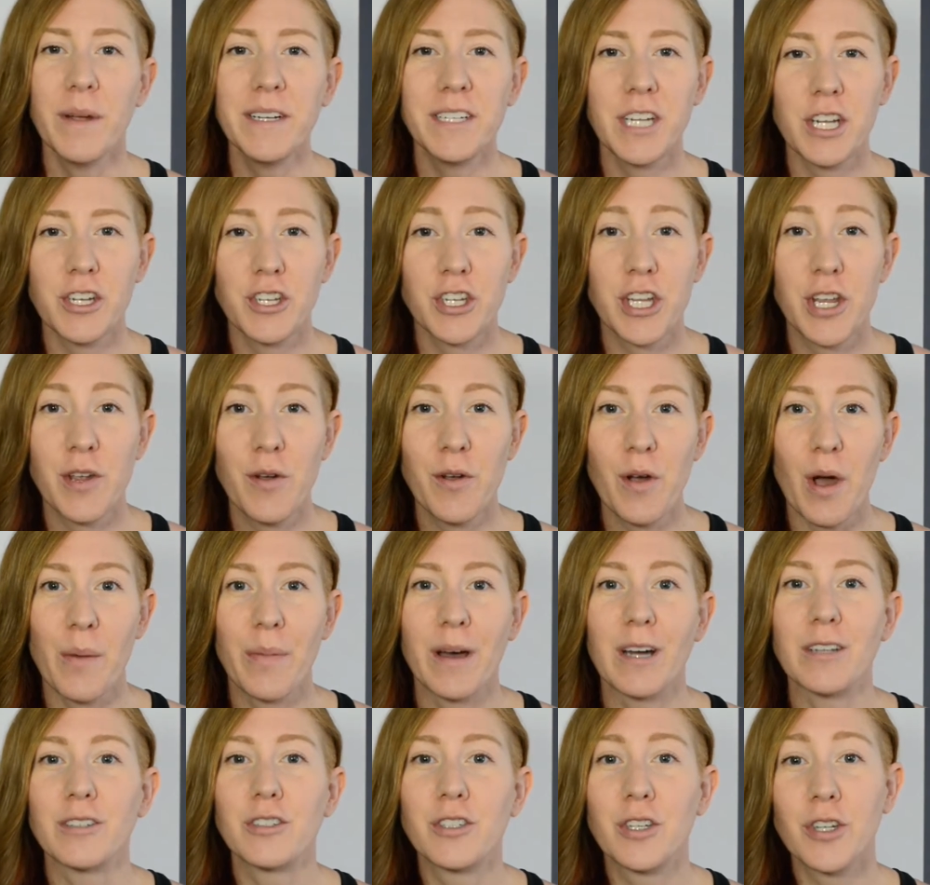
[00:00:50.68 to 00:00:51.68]
teaching you
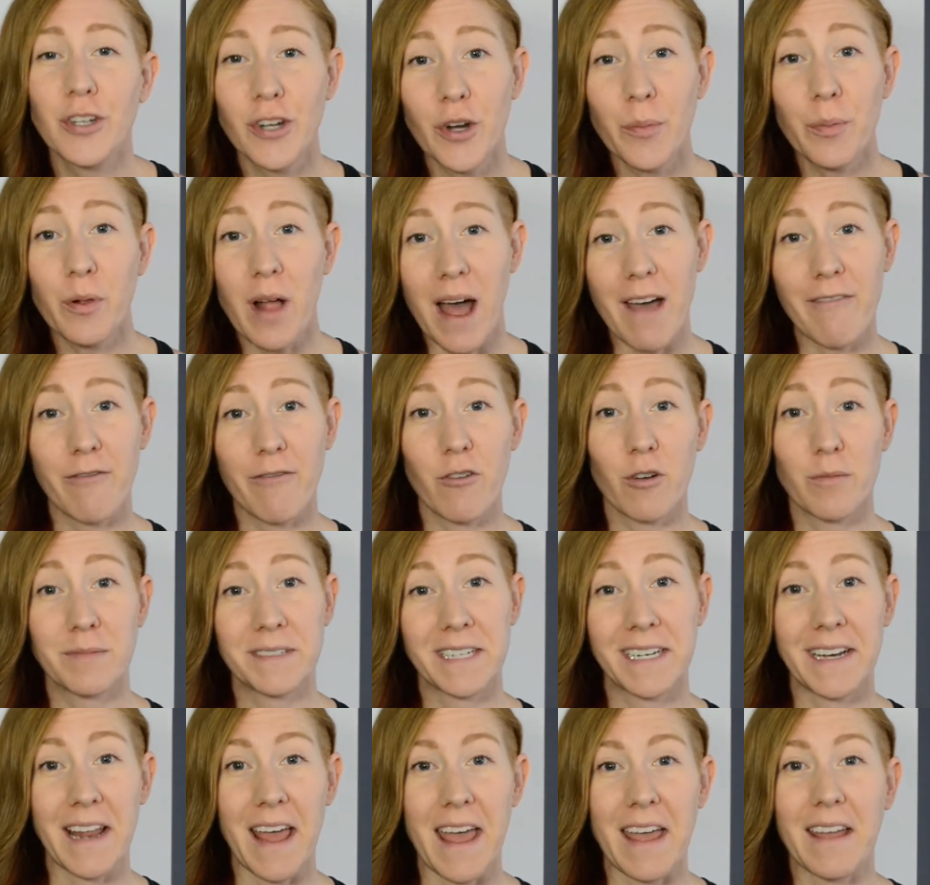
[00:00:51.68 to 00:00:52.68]
about two platforms
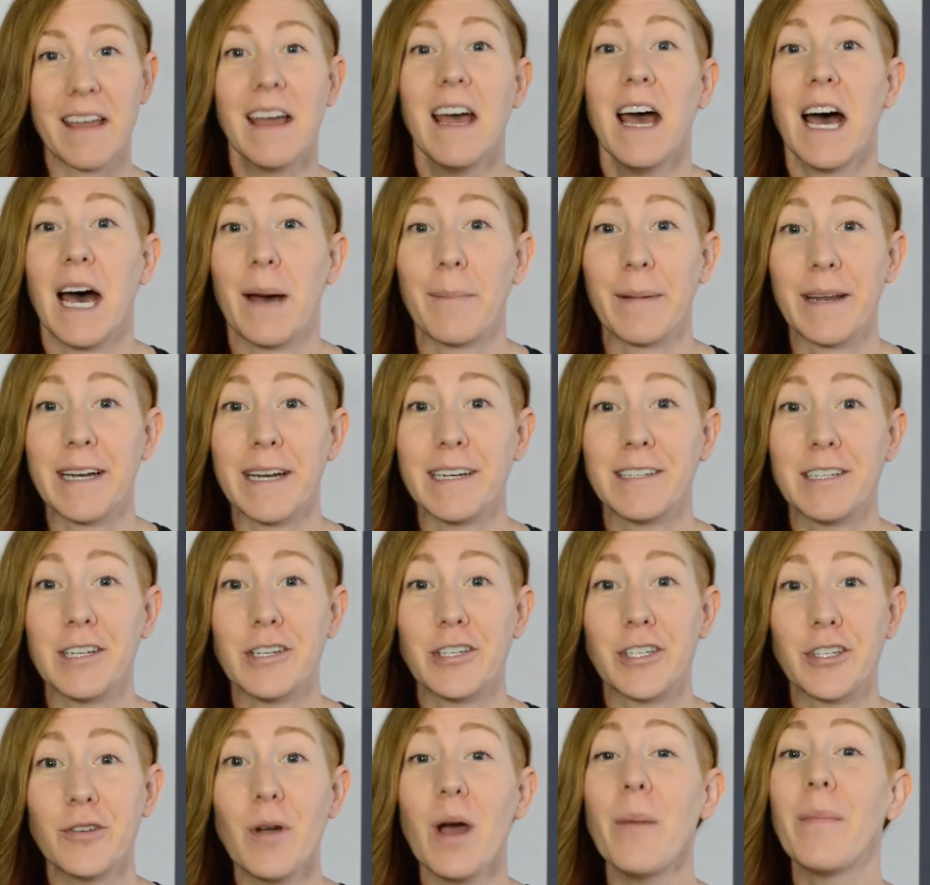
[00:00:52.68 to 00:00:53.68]
today. I'm going to
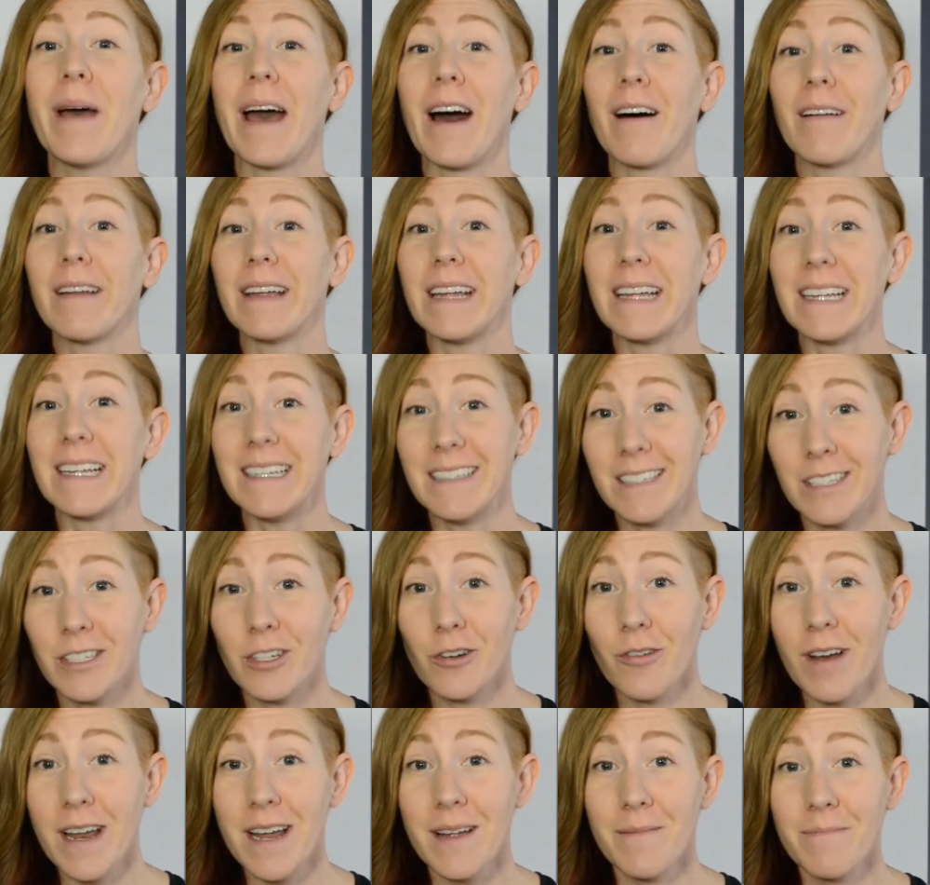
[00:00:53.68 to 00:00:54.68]
teach you about
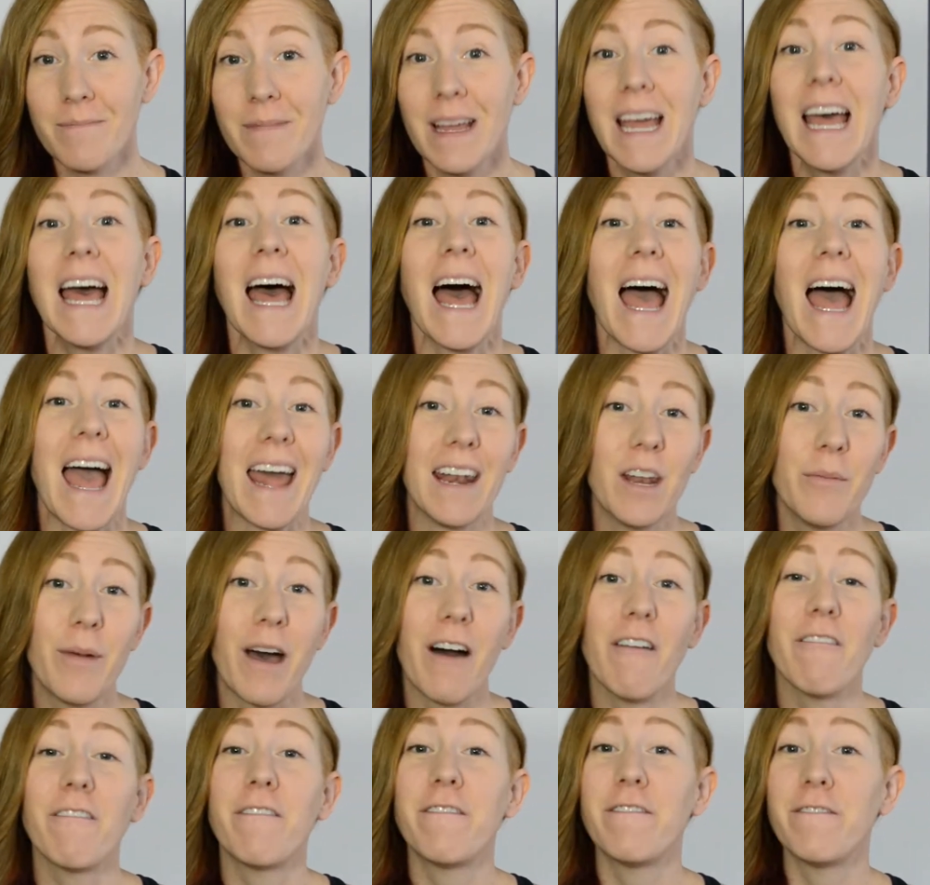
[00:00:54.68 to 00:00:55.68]
Instagram and
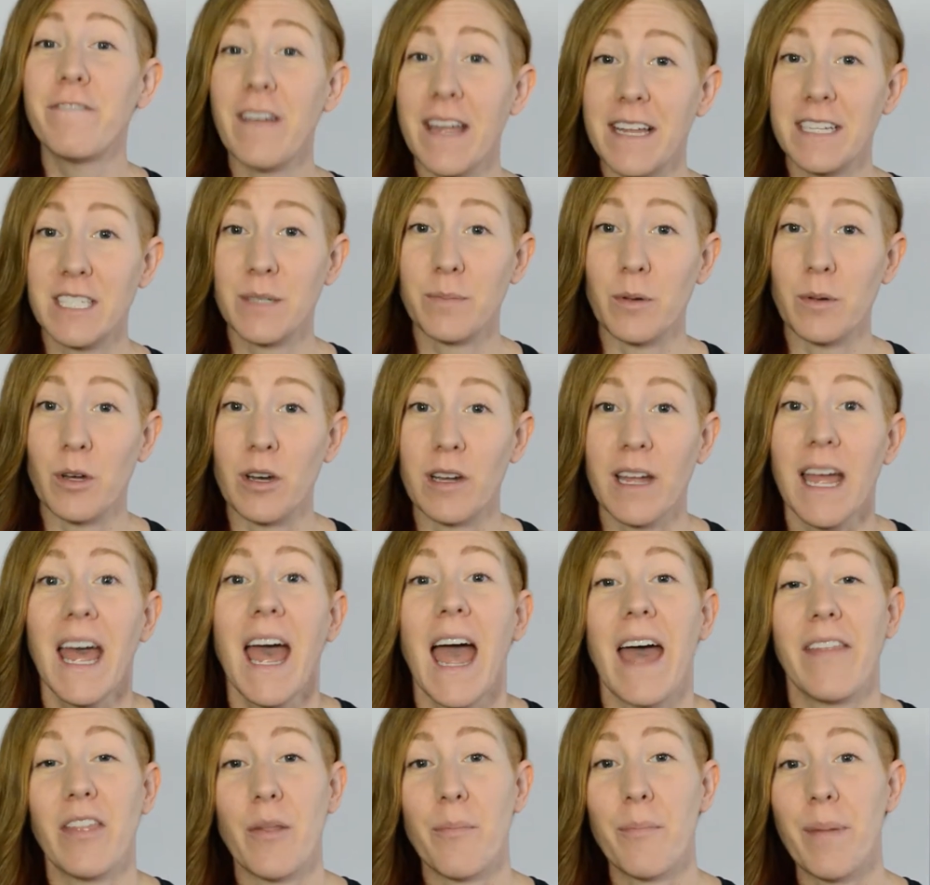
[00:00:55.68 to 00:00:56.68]
about Facebook,
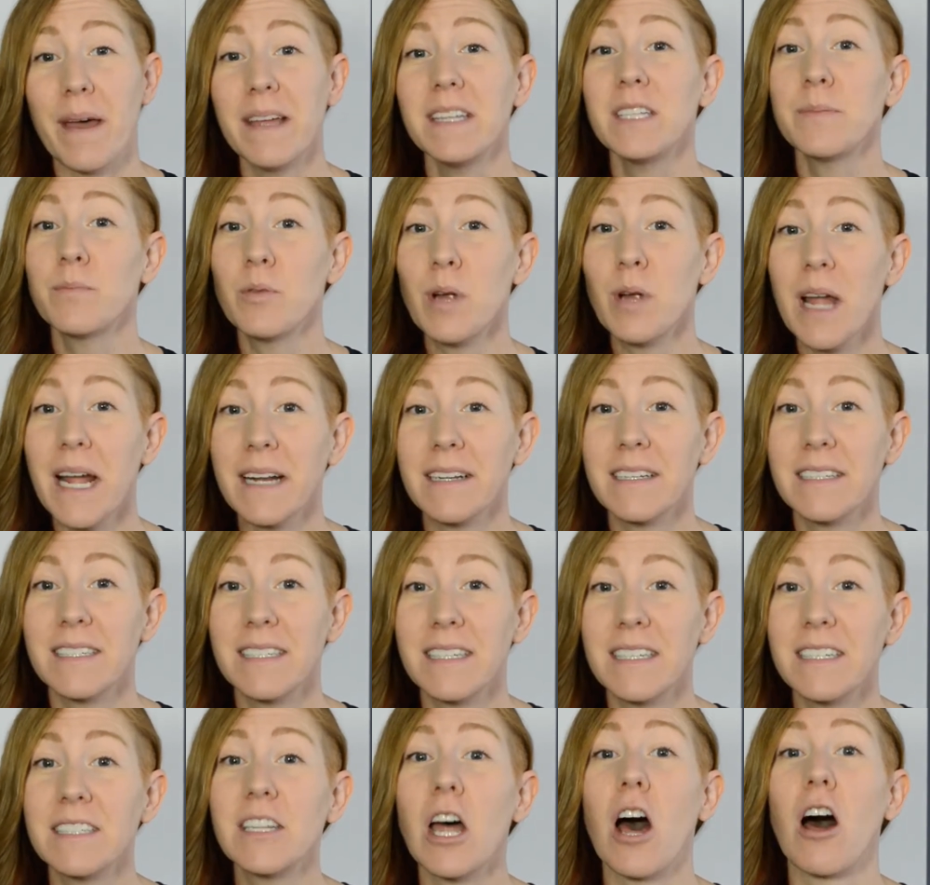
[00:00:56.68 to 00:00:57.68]
and the best
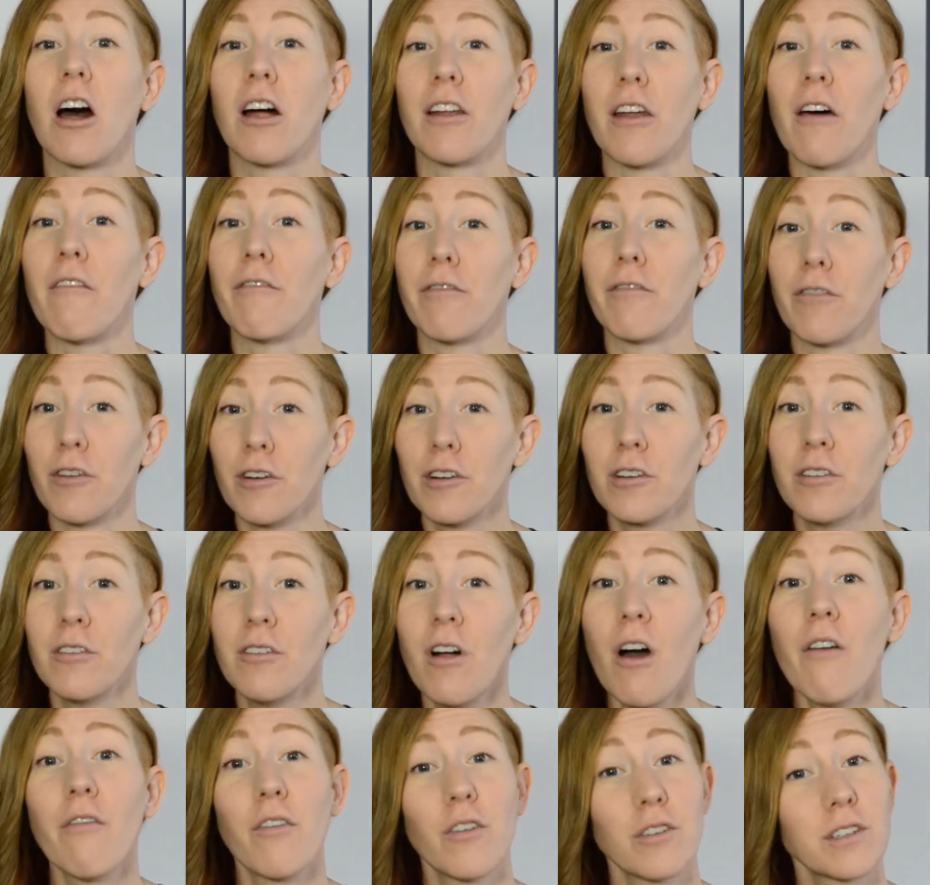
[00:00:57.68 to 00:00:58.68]
practices on
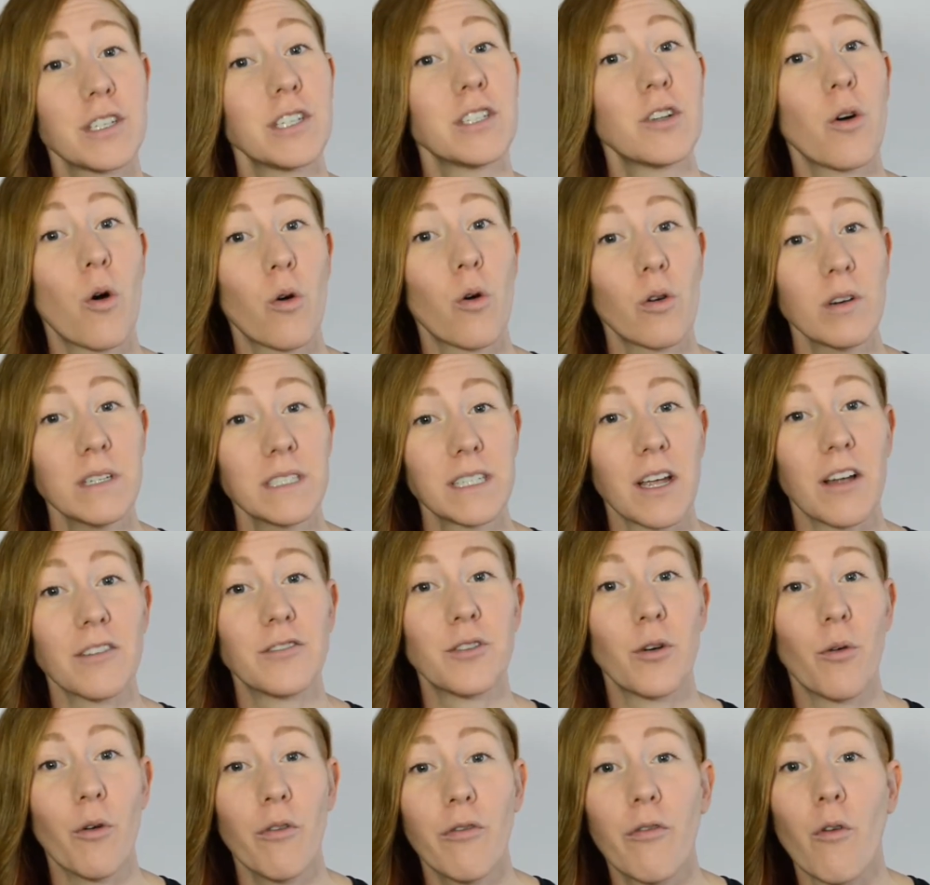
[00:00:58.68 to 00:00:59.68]
vertical versus
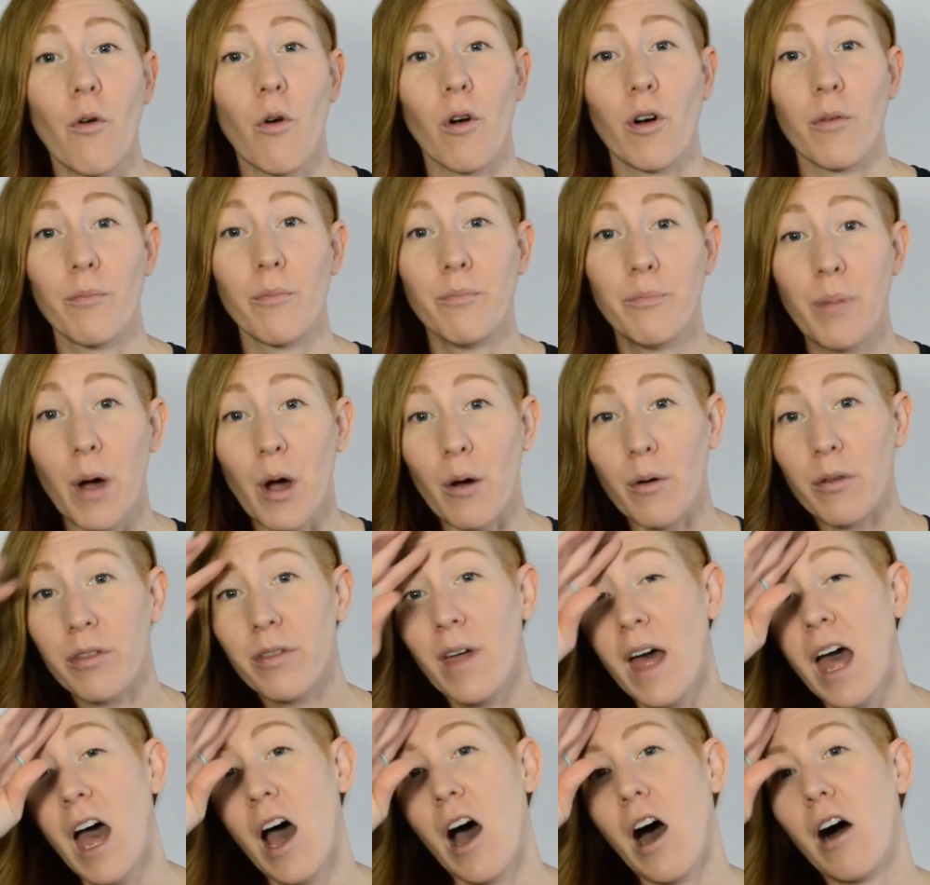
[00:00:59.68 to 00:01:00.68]
horizontal for both.
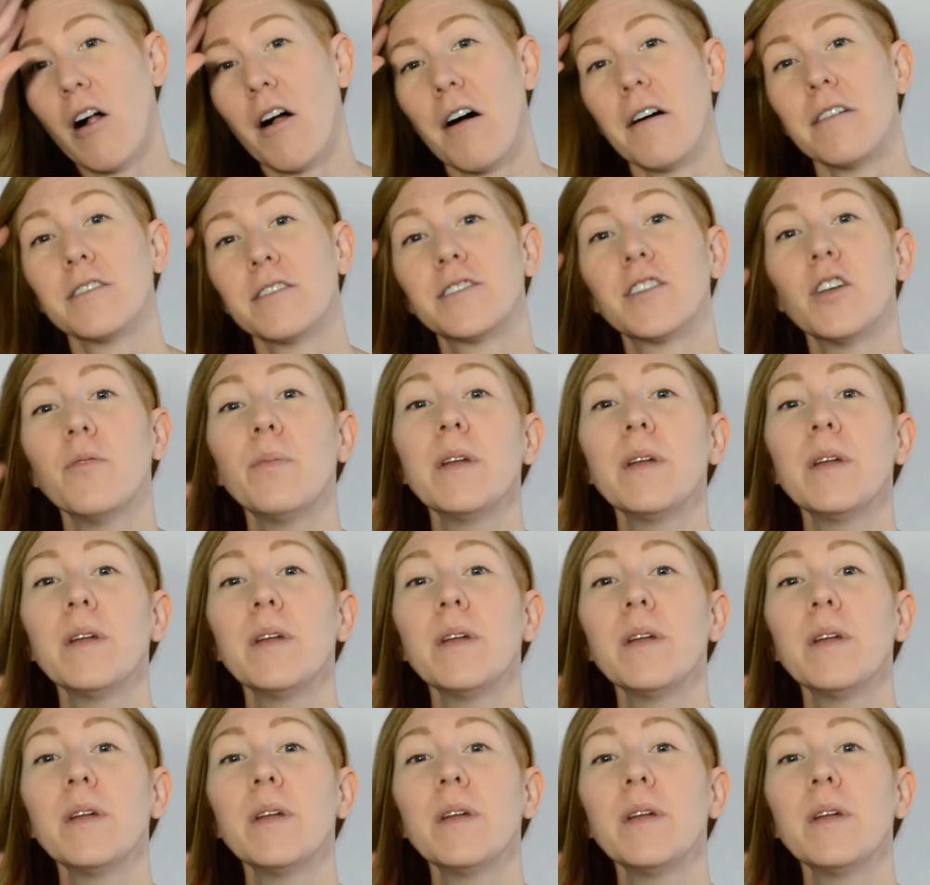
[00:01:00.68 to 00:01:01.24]
I'll also be